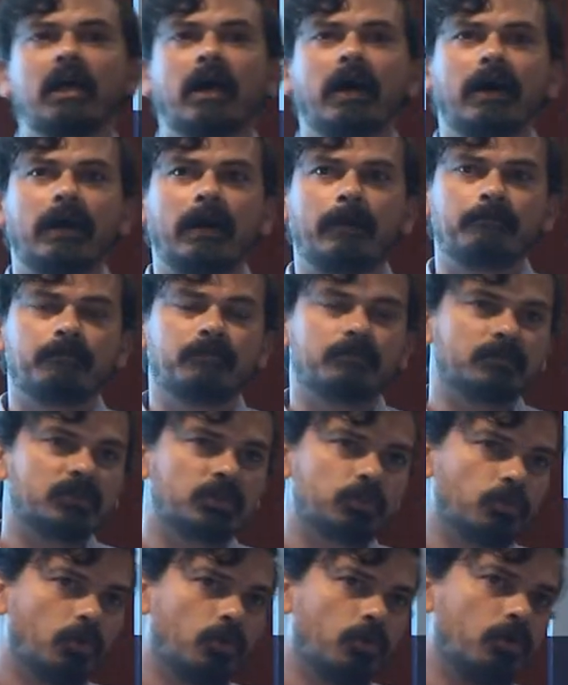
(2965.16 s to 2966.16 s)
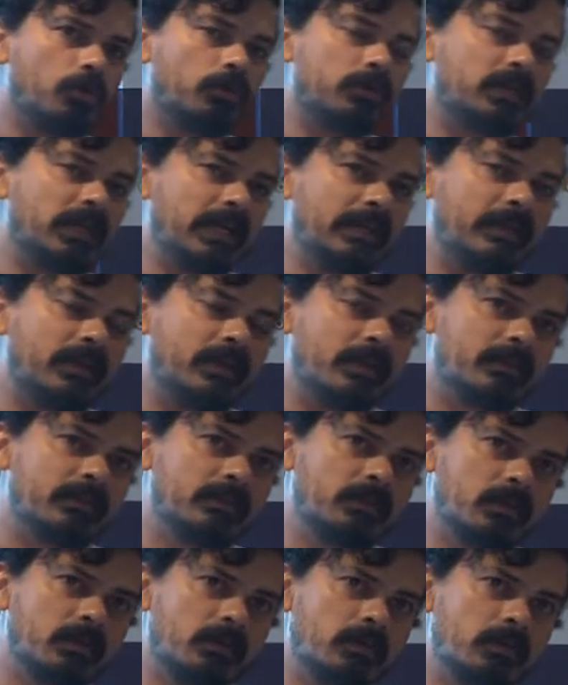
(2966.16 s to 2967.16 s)
Um, so uh,
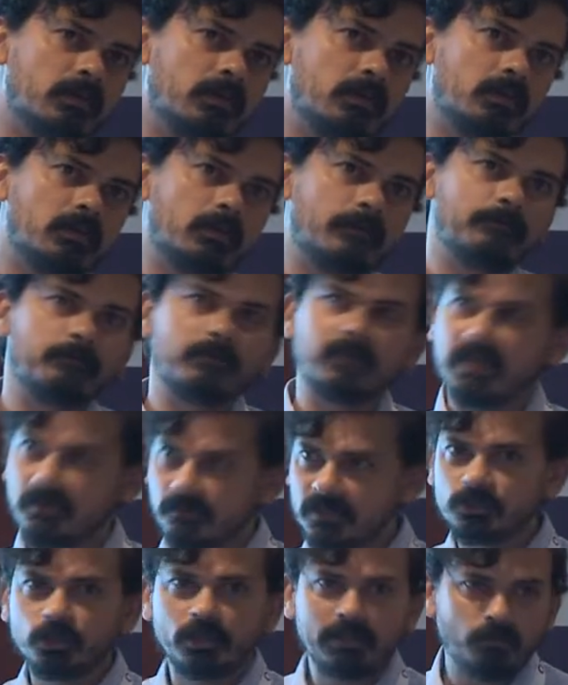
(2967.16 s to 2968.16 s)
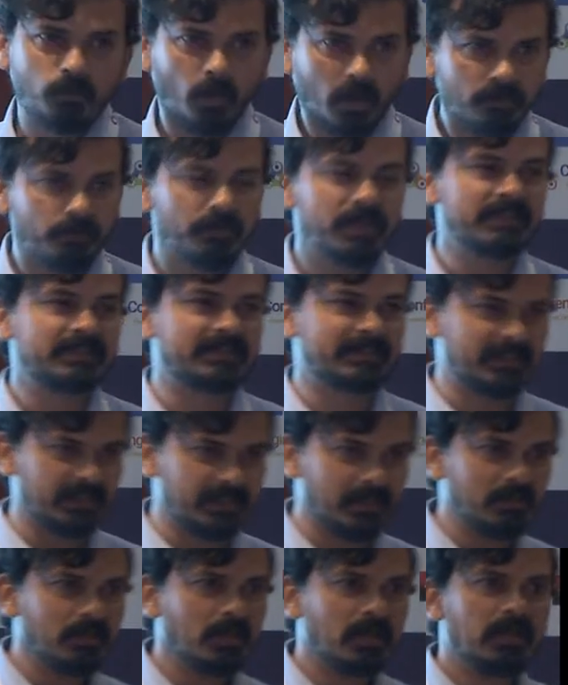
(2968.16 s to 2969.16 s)
the eventually what we
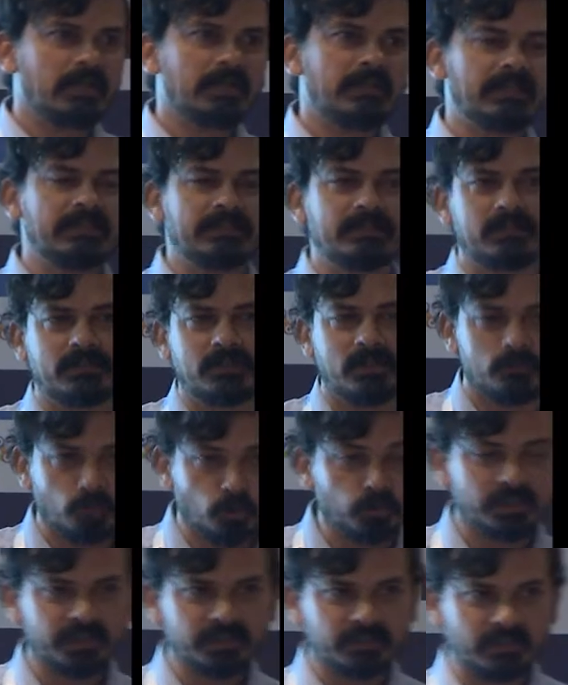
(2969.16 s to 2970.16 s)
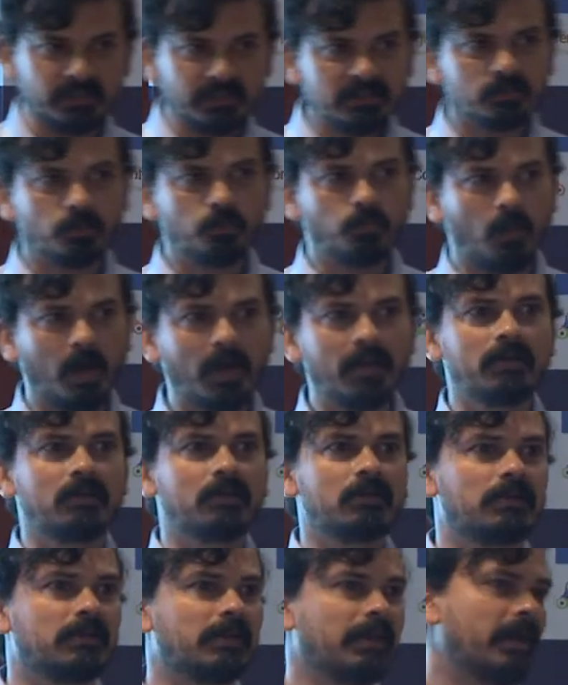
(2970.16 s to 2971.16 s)
see is uh, two, three things.
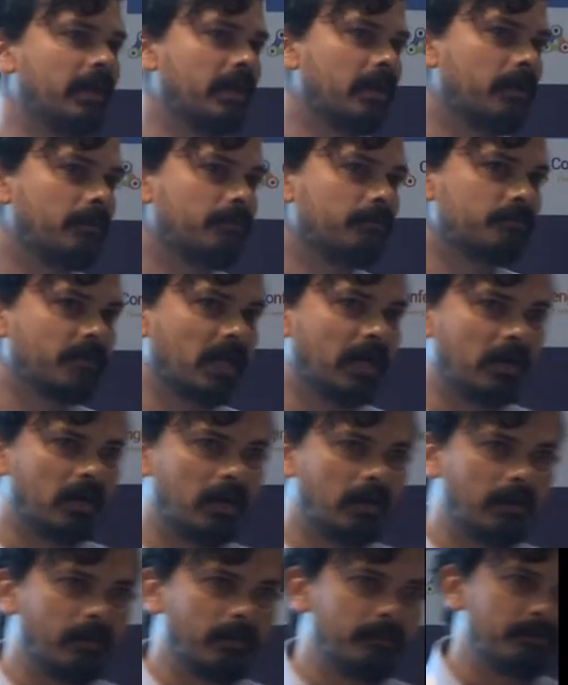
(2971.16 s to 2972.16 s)
One, a um, uh,